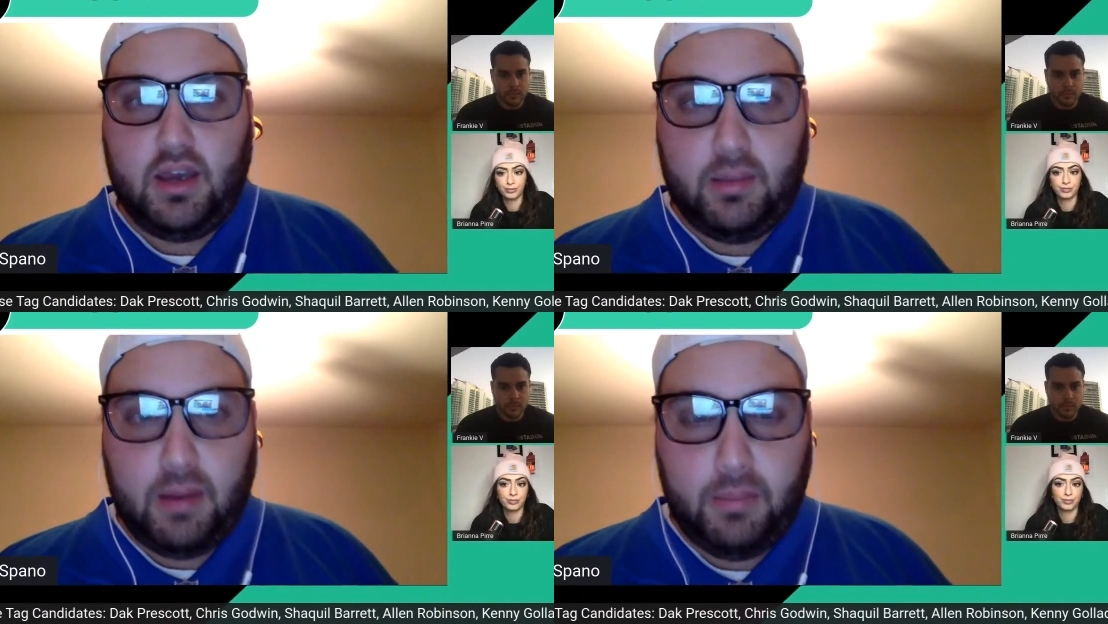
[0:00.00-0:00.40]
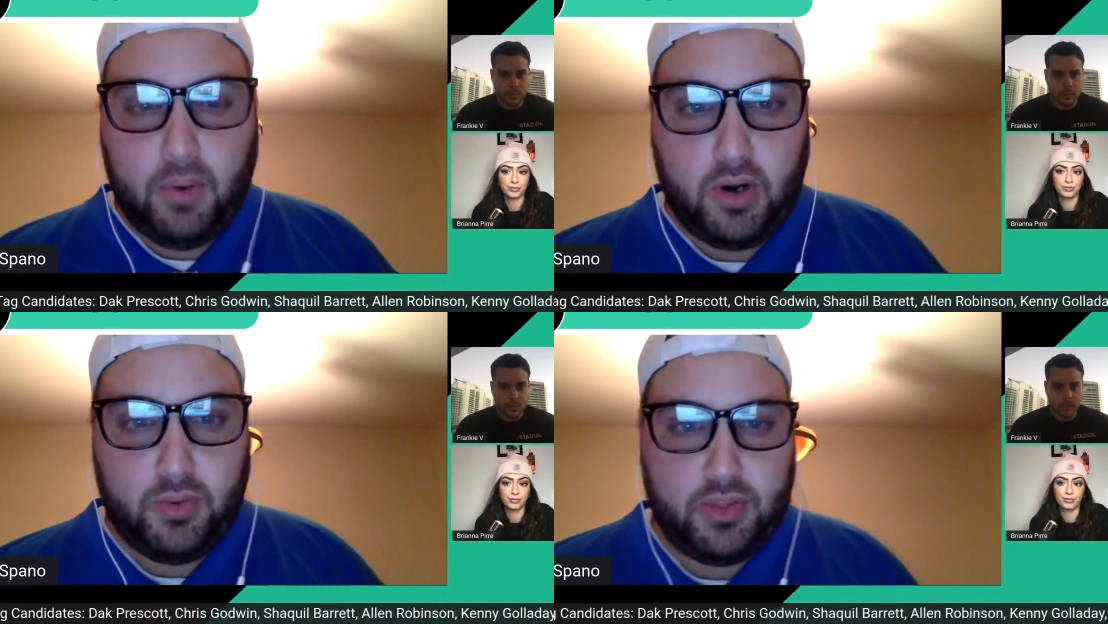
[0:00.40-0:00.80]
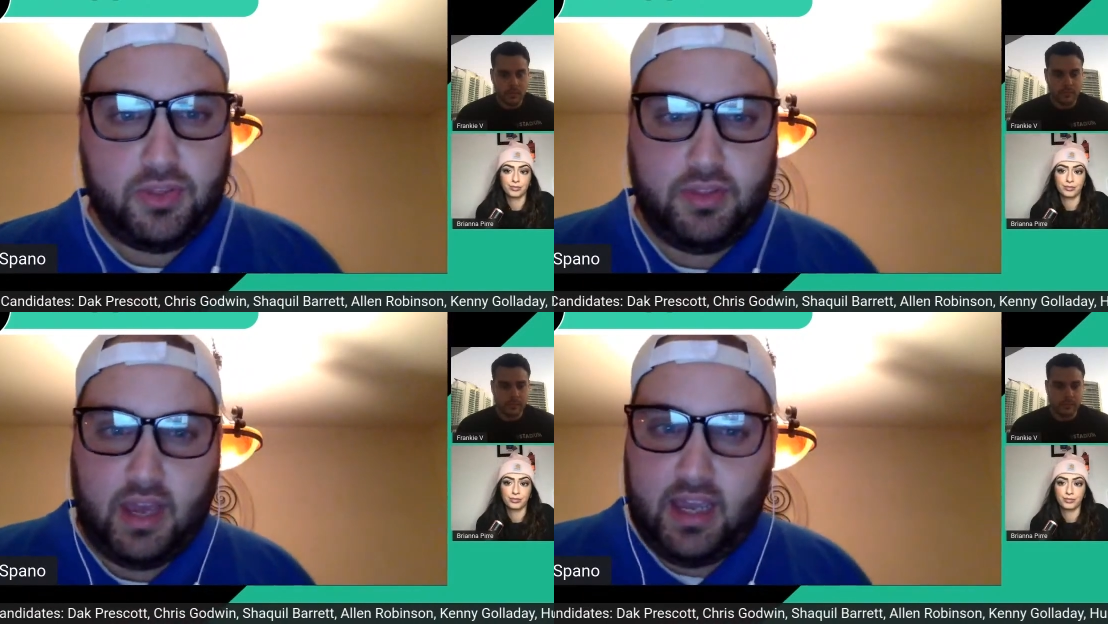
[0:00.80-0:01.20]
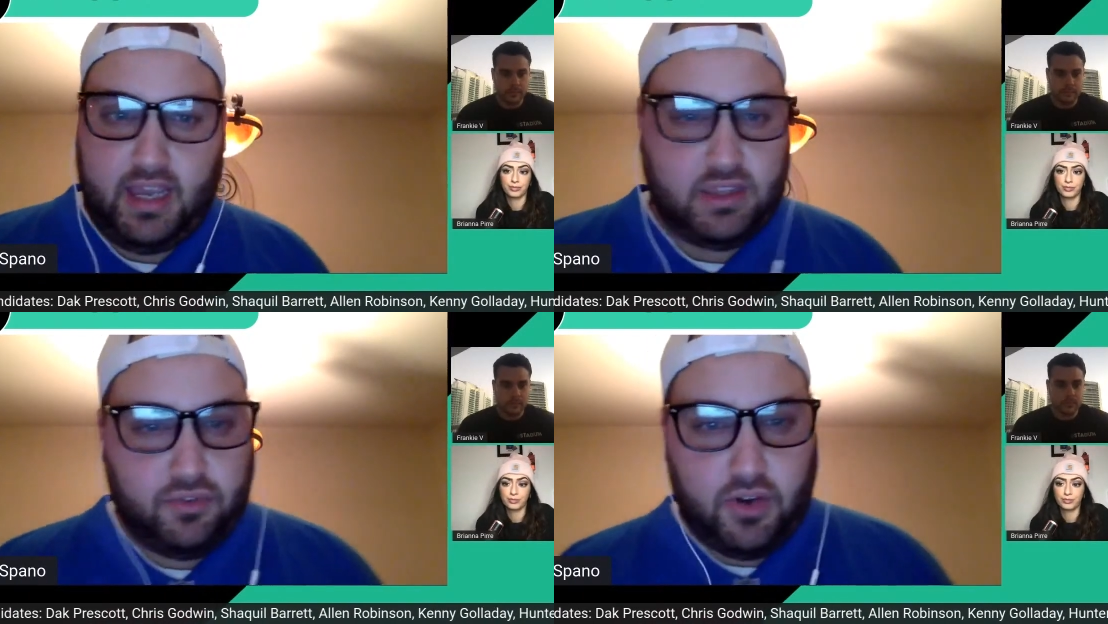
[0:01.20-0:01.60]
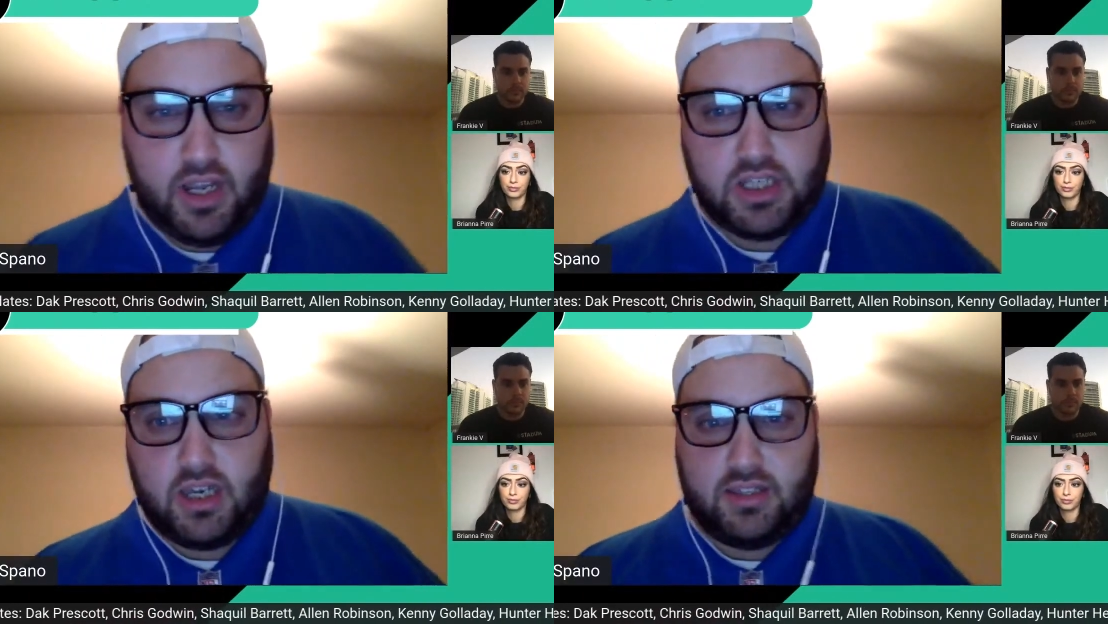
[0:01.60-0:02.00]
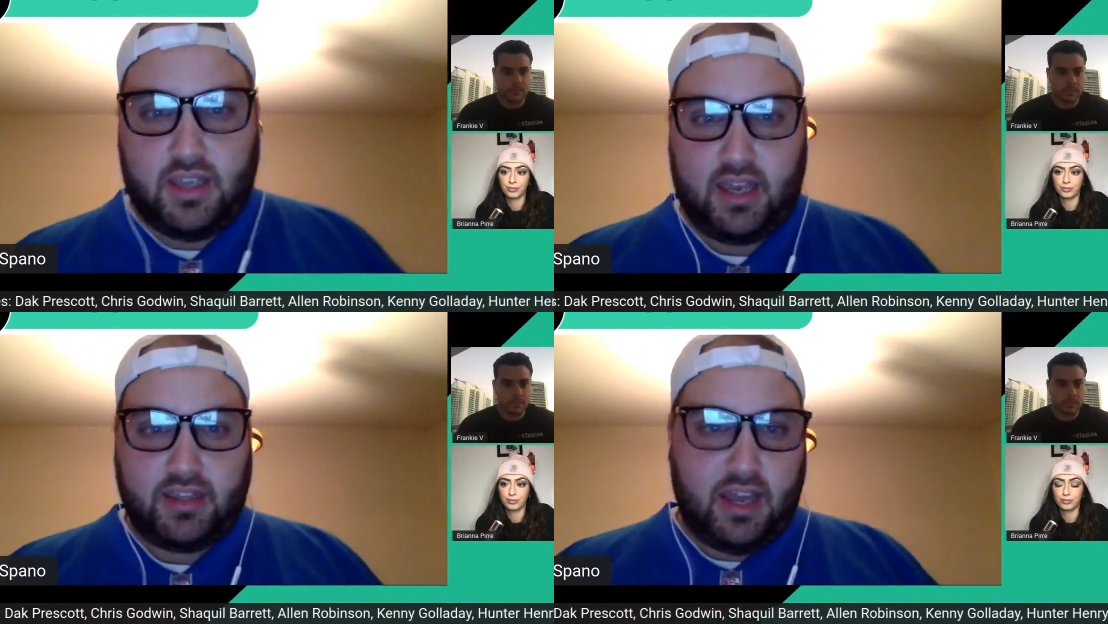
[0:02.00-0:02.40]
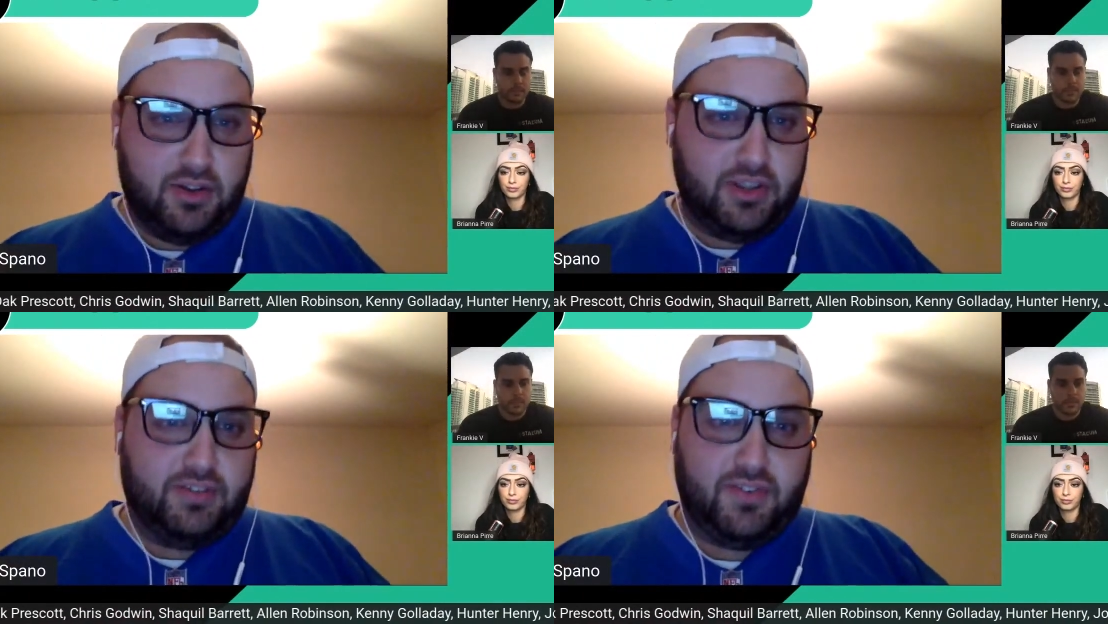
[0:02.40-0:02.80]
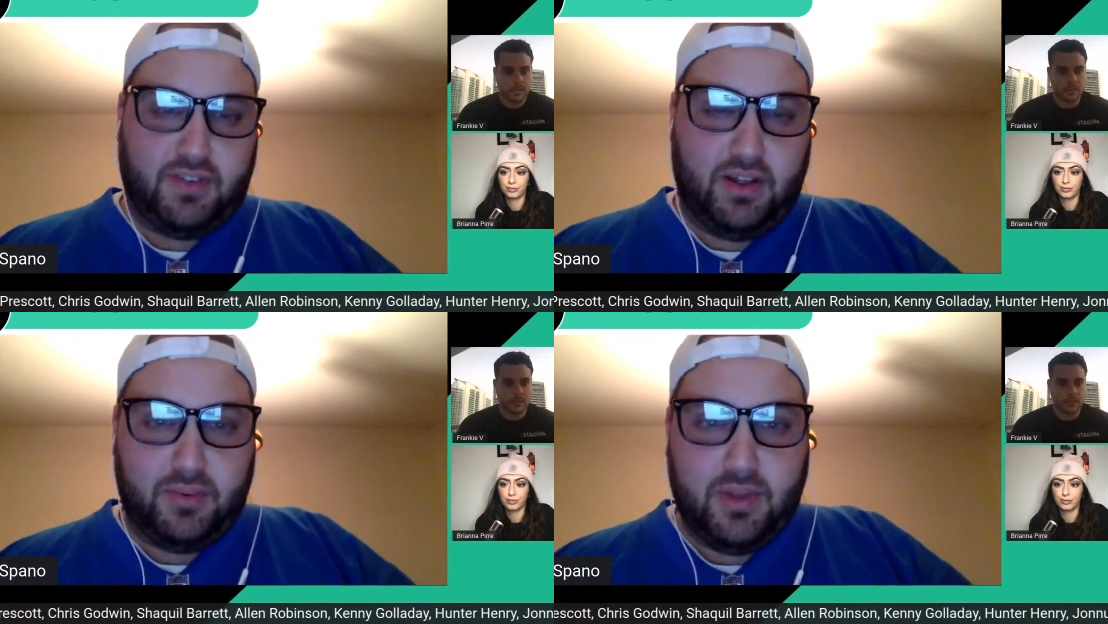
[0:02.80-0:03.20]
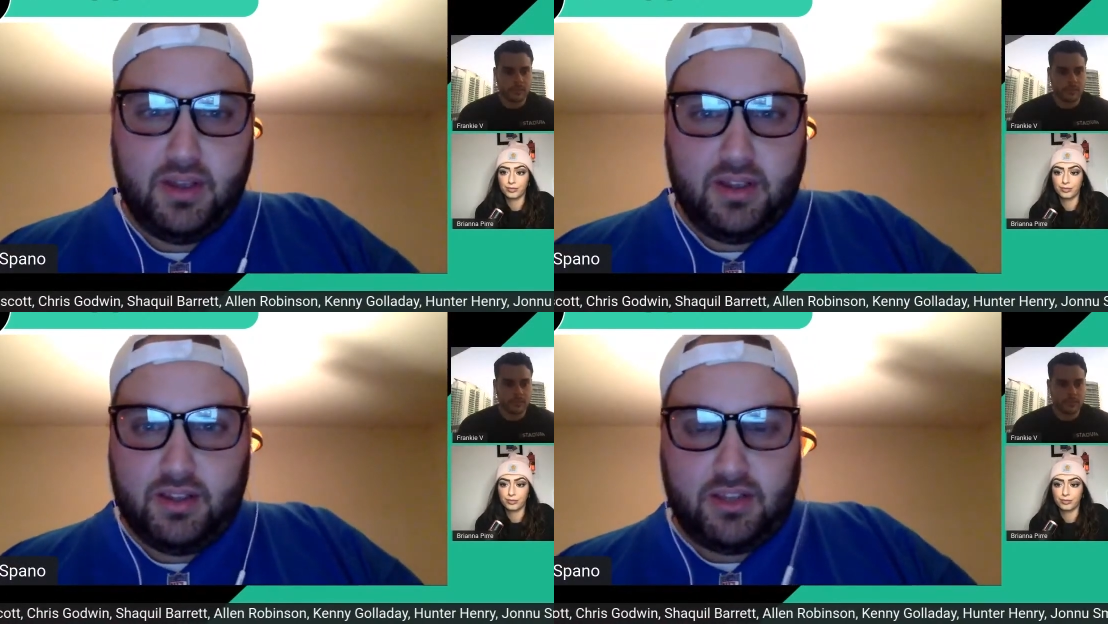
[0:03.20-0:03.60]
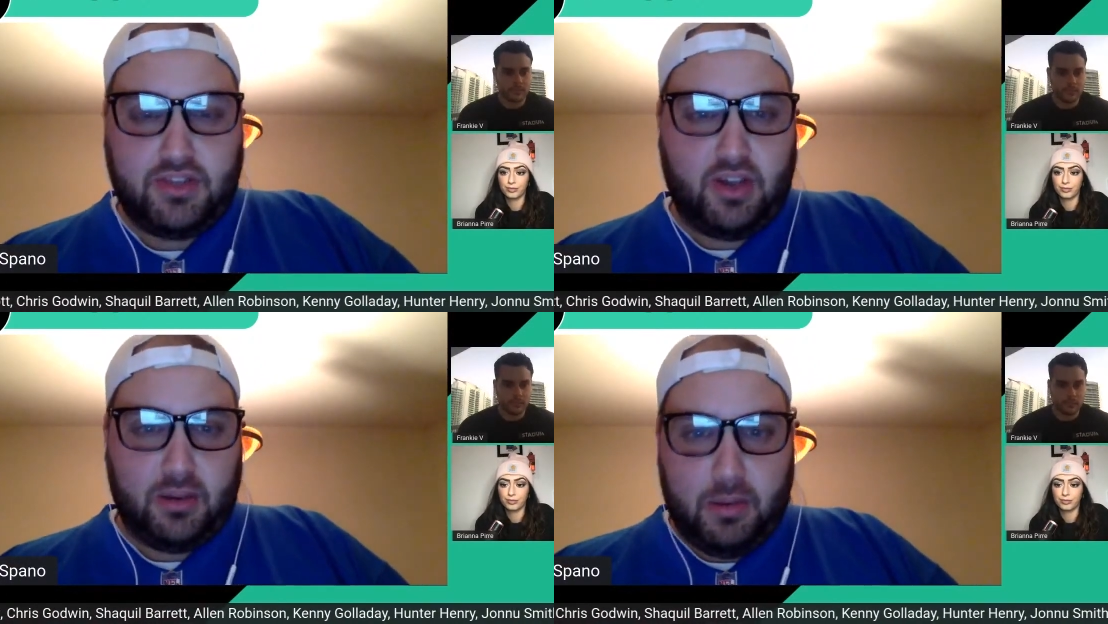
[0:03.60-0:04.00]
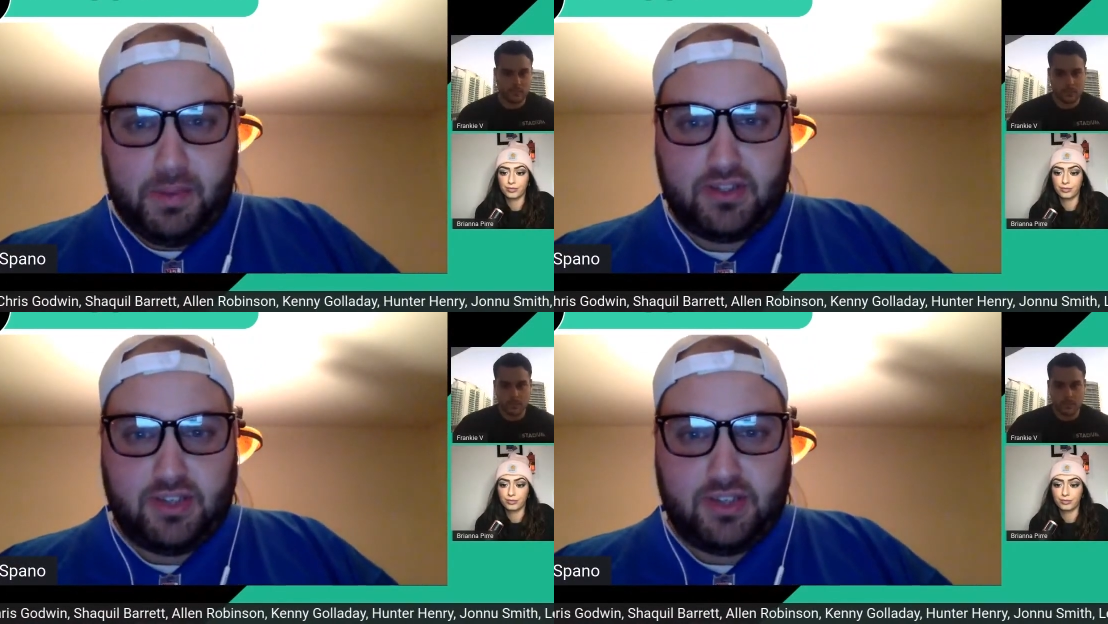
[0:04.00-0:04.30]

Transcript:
Speaker 1: am on board with. I hate the franchise tag. Not only you know, let's talk about being